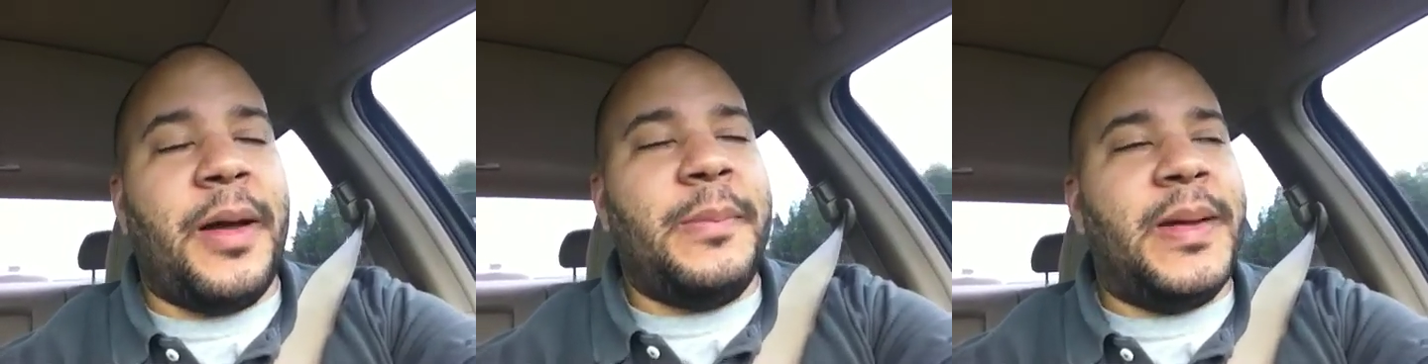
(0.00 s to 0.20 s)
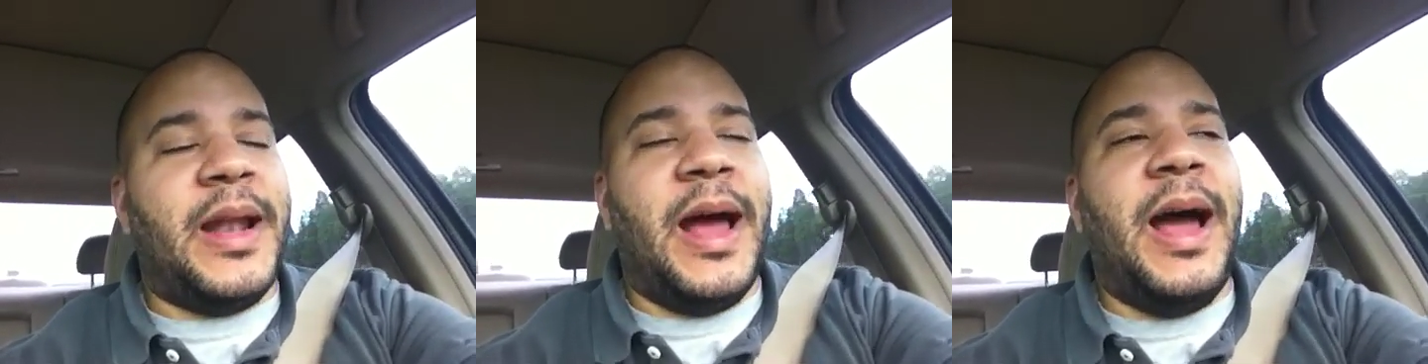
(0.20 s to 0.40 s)

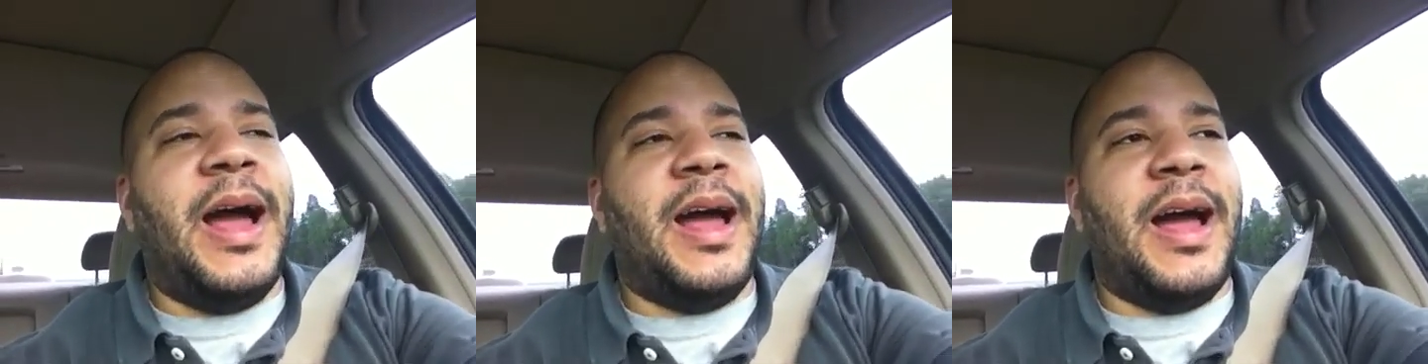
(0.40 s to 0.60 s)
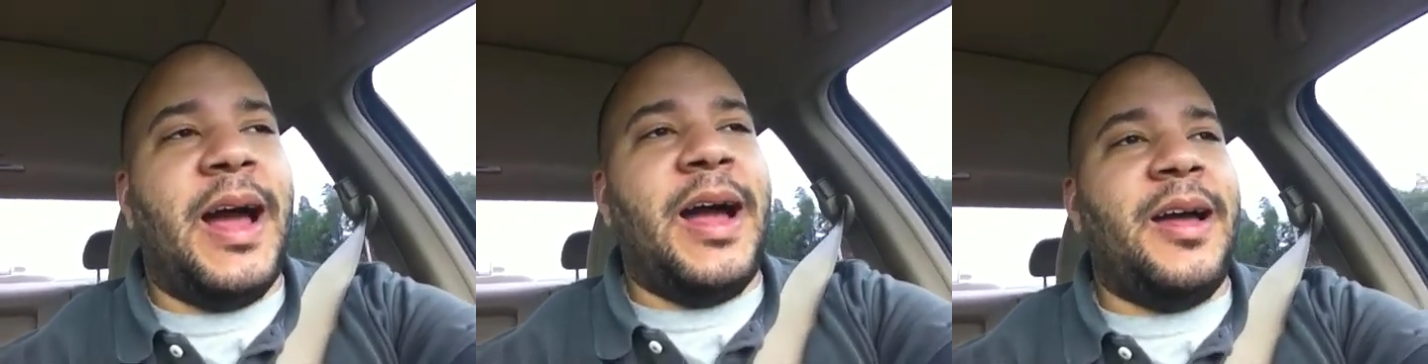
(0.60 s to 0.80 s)
I mean,
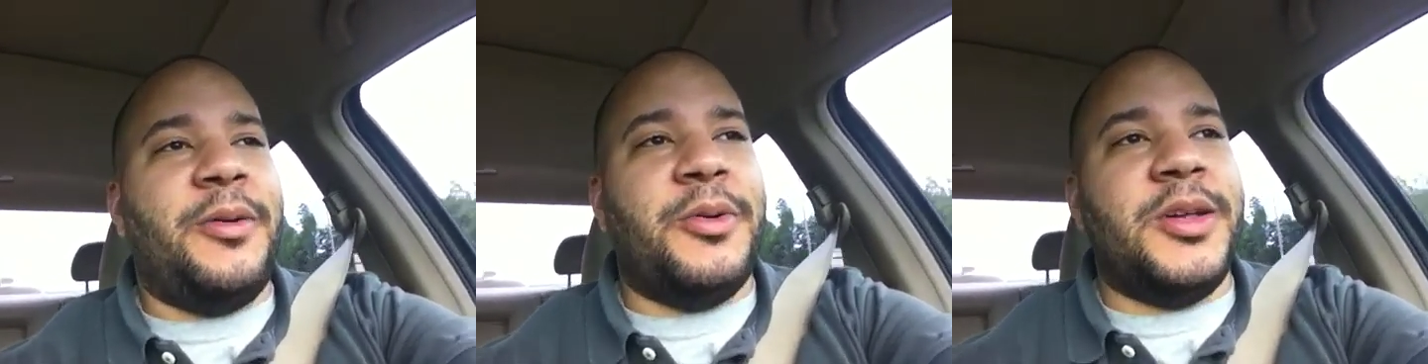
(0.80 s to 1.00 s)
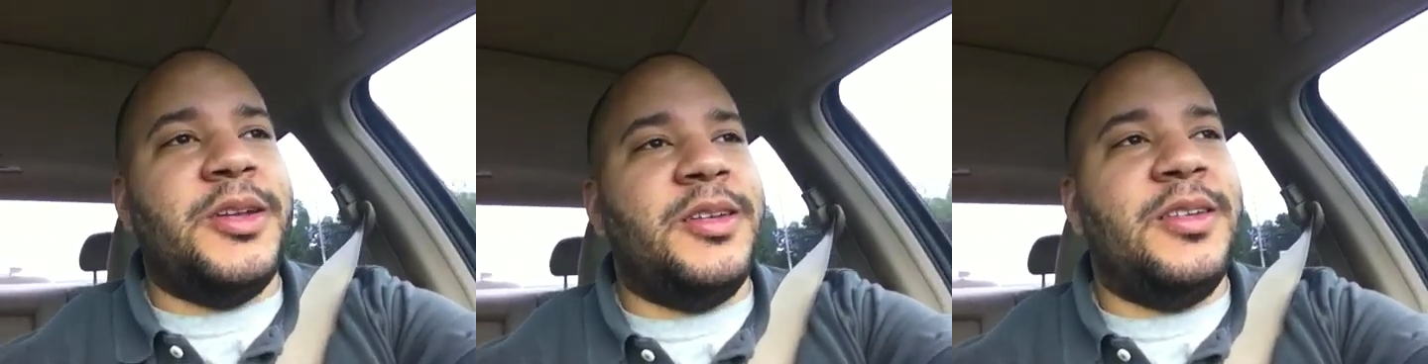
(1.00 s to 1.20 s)

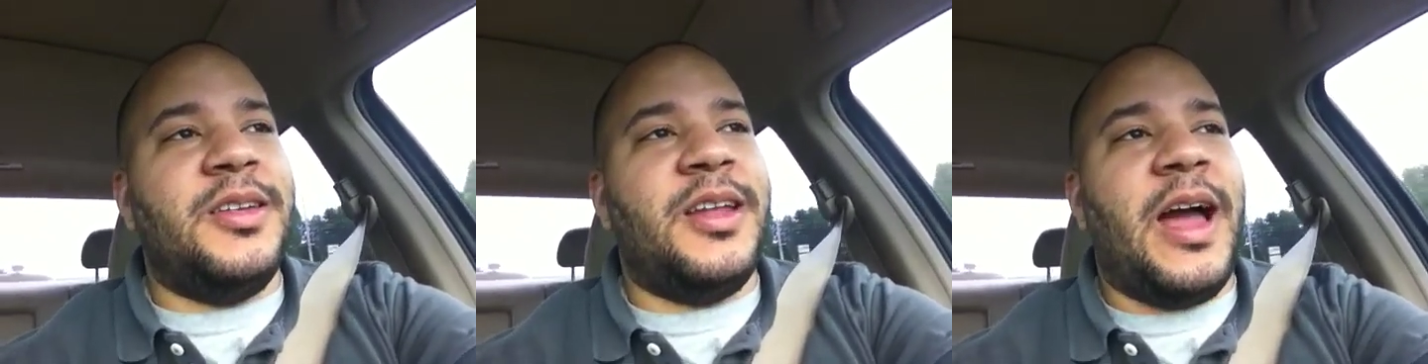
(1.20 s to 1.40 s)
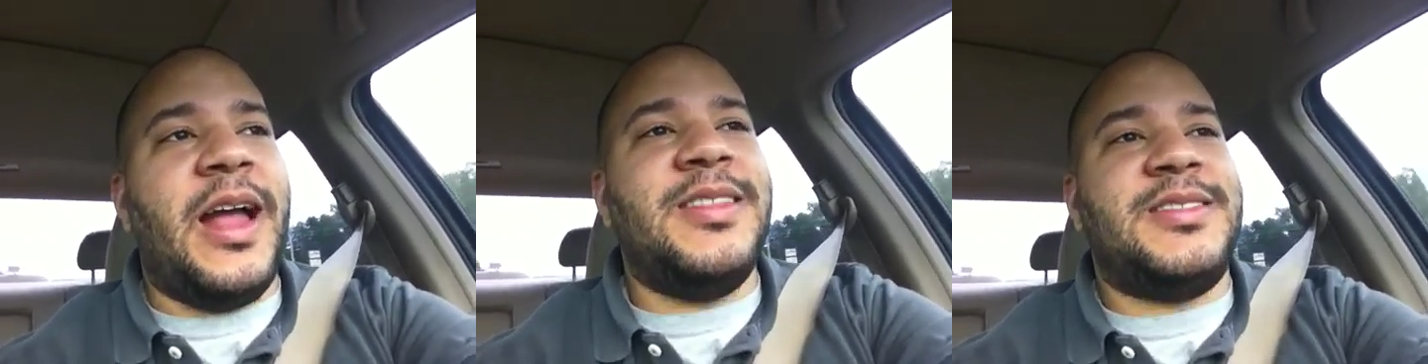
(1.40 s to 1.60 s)

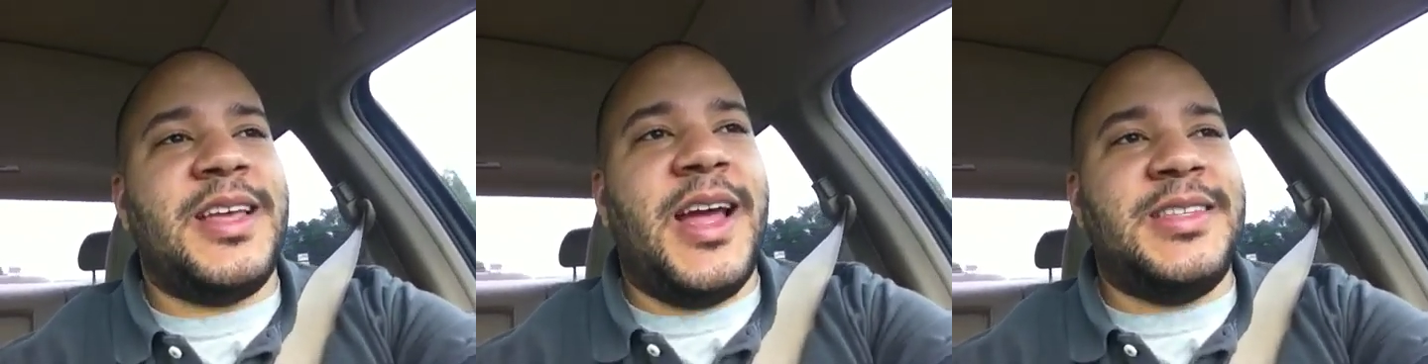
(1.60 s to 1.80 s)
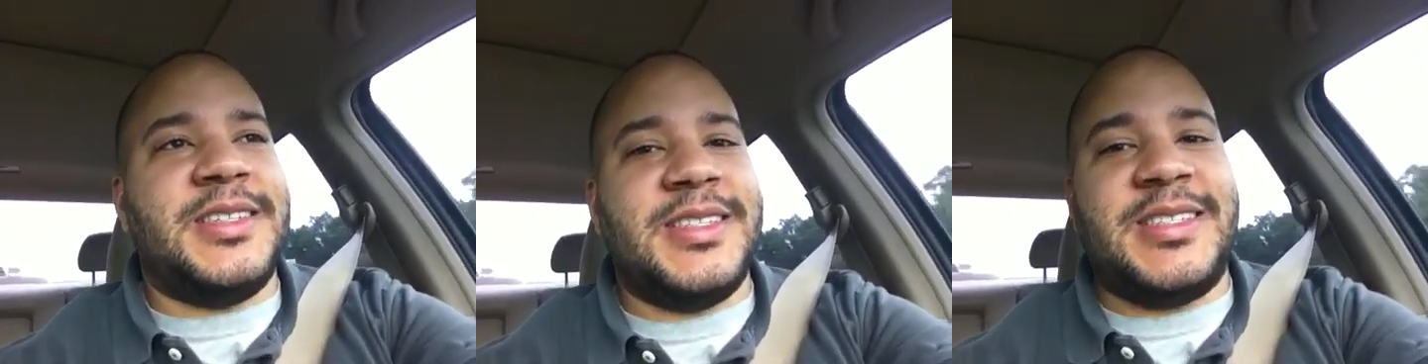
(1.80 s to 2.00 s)
I'd
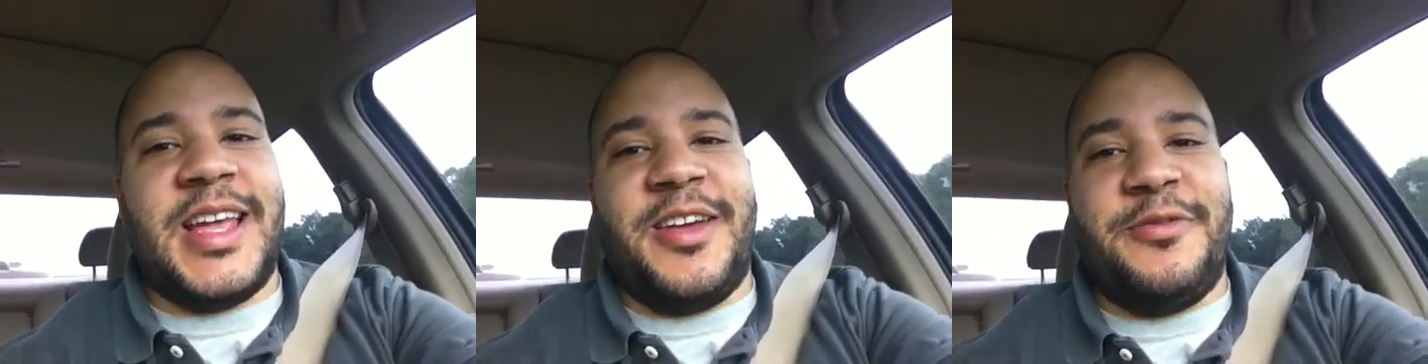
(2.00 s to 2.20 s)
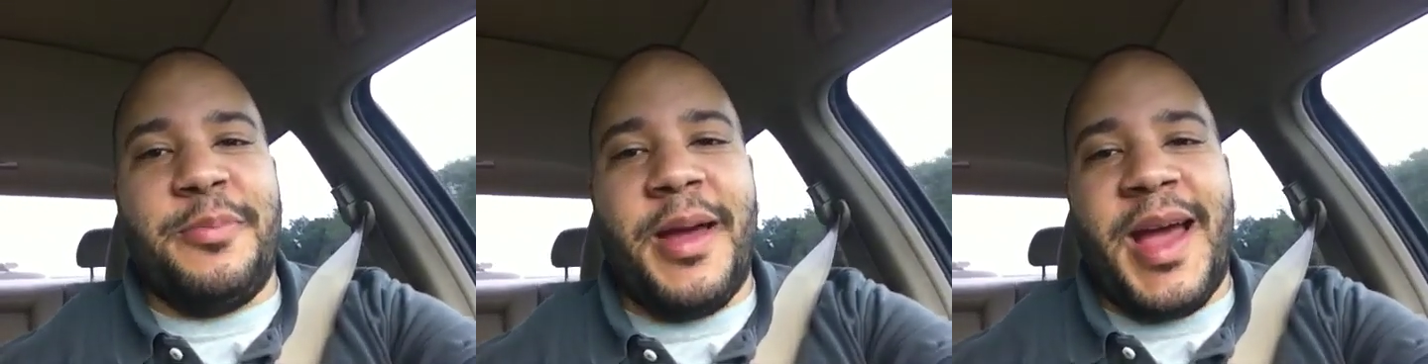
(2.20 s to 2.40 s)
say it's a
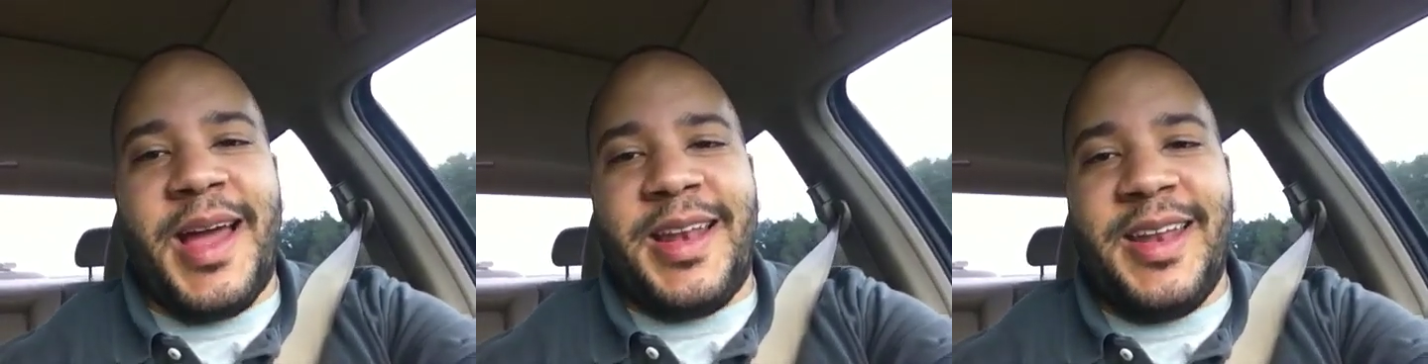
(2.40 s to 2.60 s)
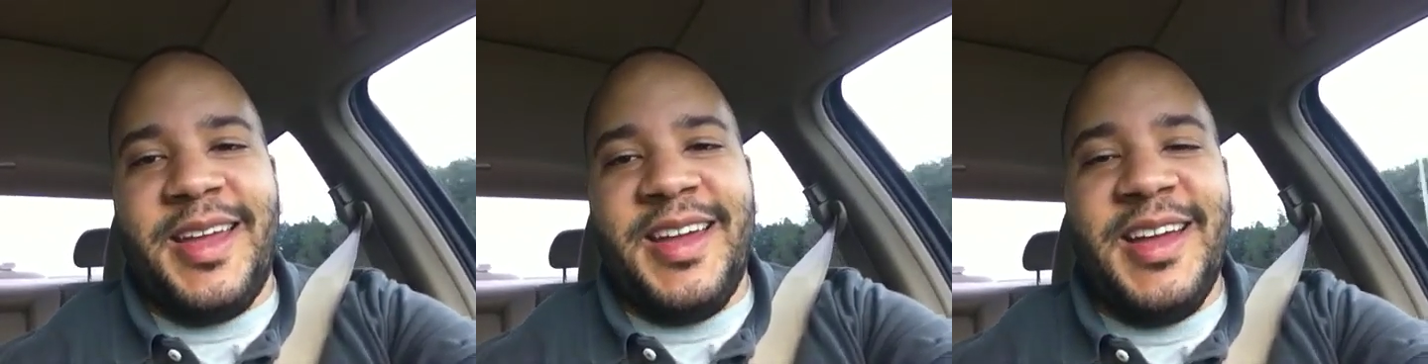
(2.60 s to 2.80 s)
safe bet.